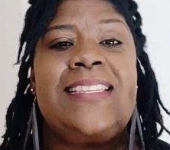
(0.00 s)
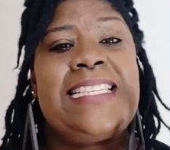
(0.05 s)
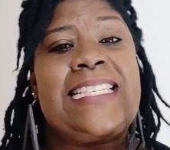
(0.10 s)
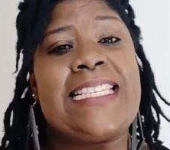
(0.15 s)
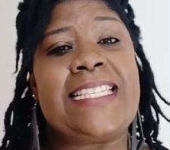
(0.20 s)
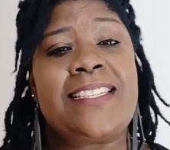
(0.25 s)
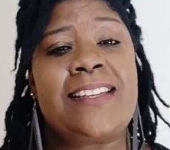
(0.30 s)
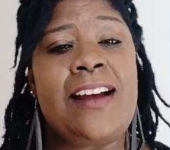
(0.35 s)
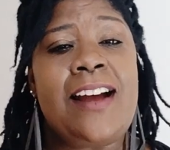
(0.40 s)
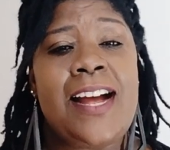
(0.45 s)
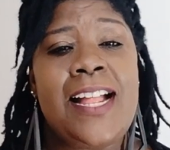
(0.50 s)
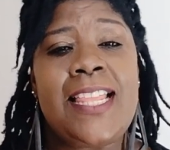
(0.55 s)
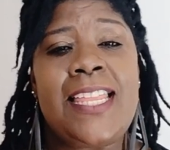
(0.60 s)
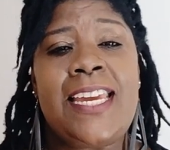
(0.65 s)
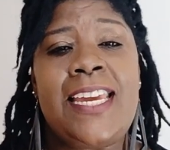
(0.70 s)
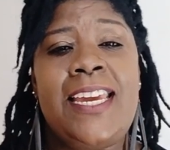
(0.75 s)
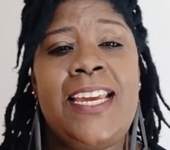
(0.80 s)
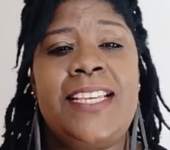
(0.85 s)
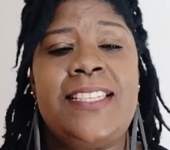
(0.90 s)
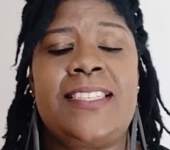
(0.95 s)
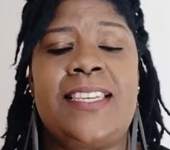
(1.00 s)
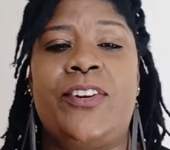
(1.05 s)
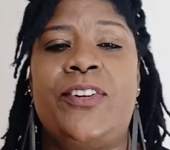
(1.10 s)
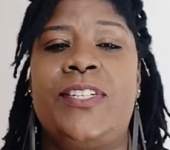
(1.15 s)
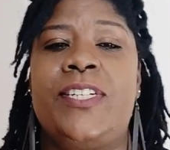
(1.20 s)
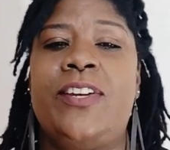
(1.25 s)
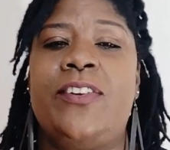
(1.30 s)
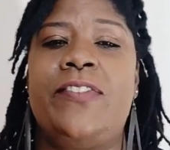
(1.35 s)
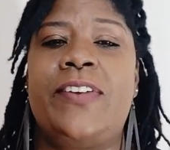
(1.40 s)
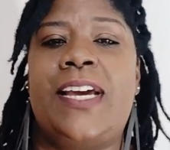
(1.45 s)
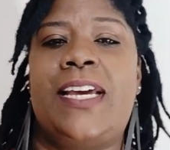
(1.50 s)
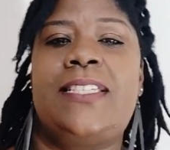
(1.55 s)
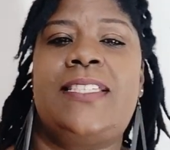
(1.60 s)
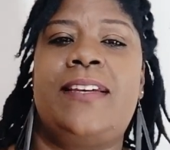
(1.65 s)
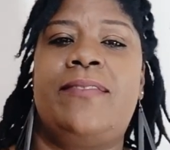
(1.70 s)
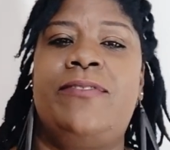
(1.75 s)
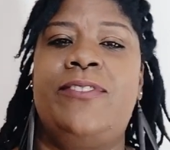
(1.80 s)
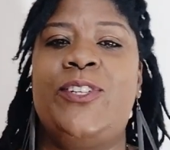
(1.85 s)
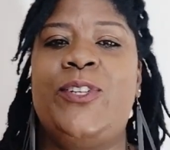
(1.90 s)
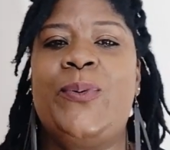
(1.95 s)
This is Carly, Secretary of
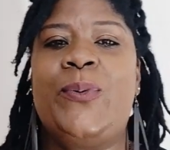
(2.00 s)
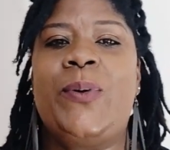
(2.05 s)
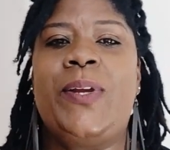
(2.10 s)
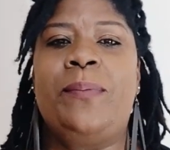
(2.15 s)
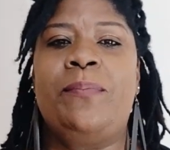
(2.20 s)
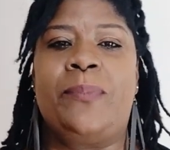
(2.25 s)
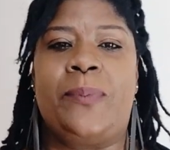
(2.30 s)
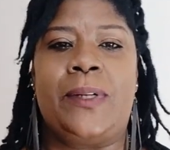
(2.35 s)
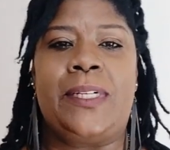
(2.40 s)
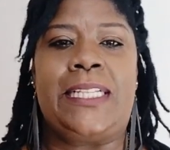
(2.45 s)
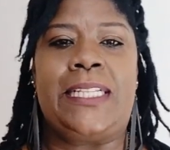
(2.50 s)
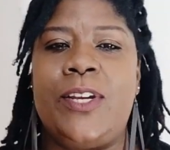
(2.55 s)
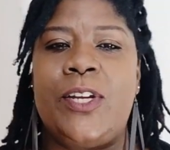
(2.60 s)
KSAV Vodou.